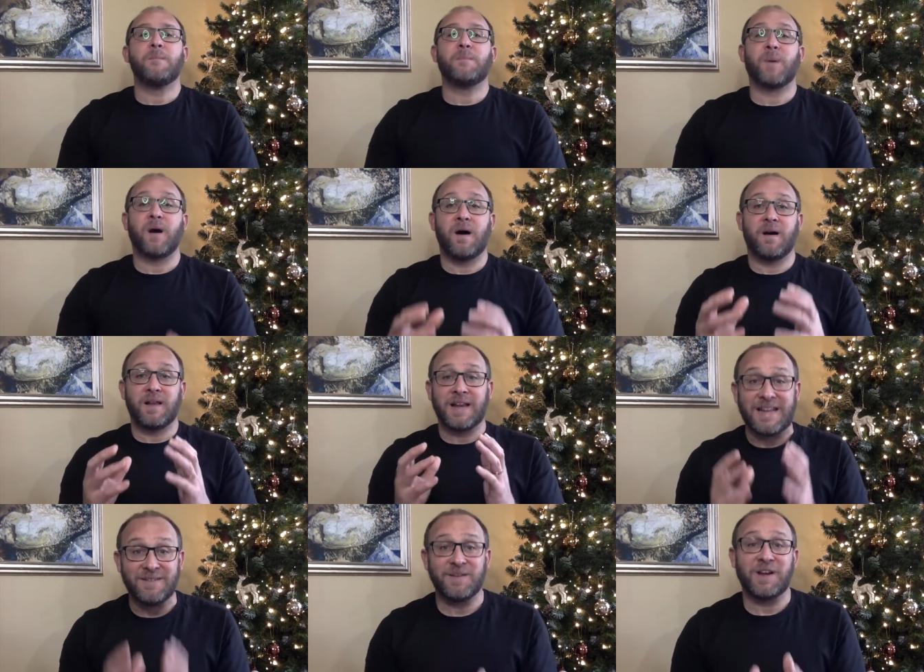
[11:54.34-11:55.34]
but
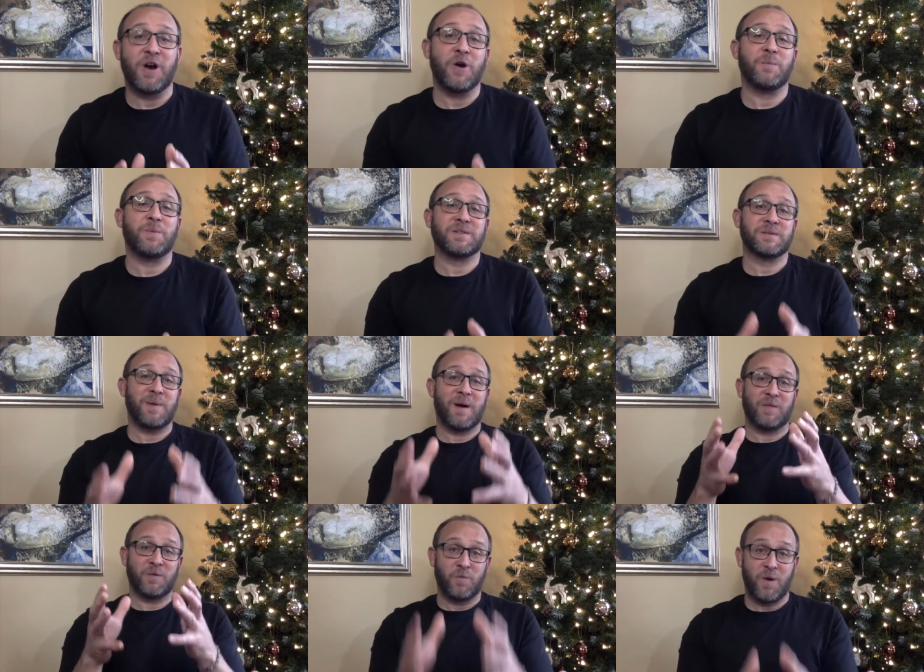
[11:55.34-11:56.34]
living hope is
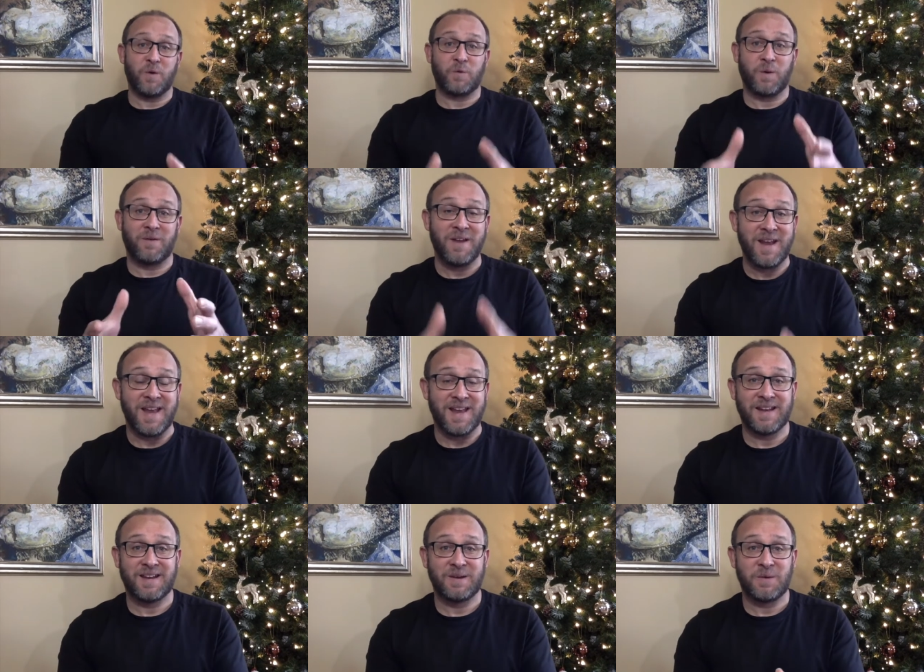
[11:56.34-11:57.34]
about the world we're in,